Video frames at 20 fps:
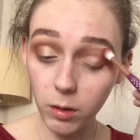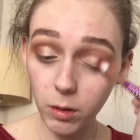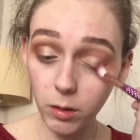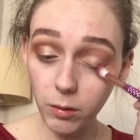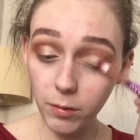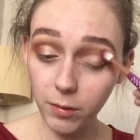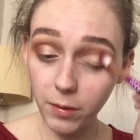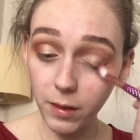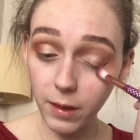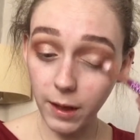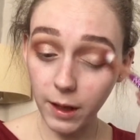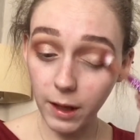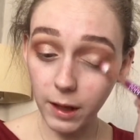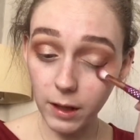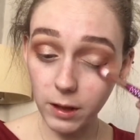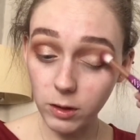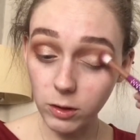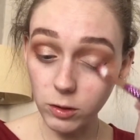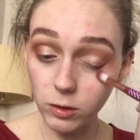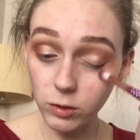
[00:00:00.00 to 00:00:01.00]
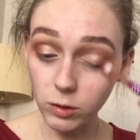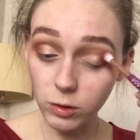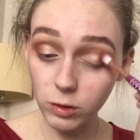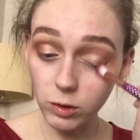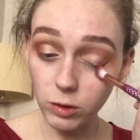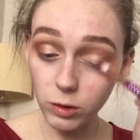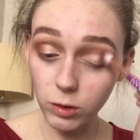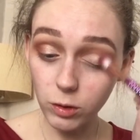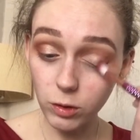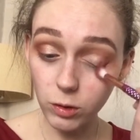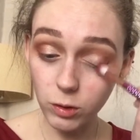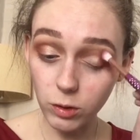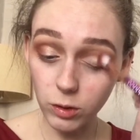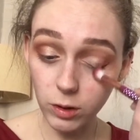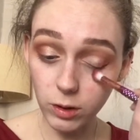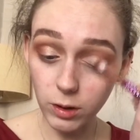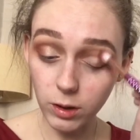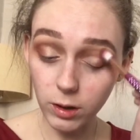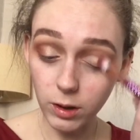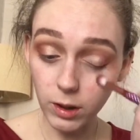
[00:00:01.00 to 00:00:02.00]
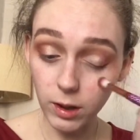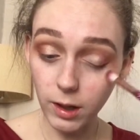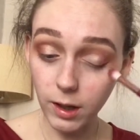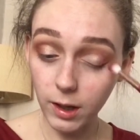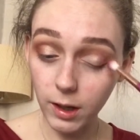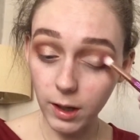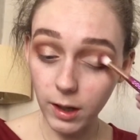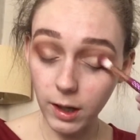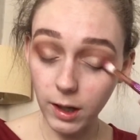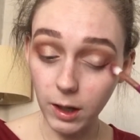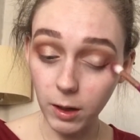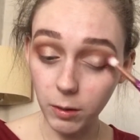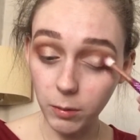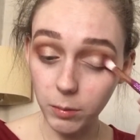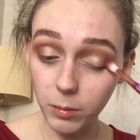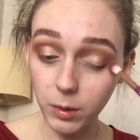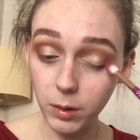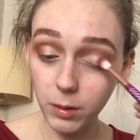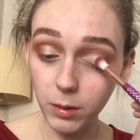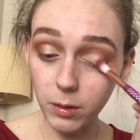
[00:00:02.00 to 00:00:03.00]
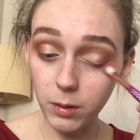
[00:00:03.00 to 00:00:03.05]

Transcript: over the edge just to help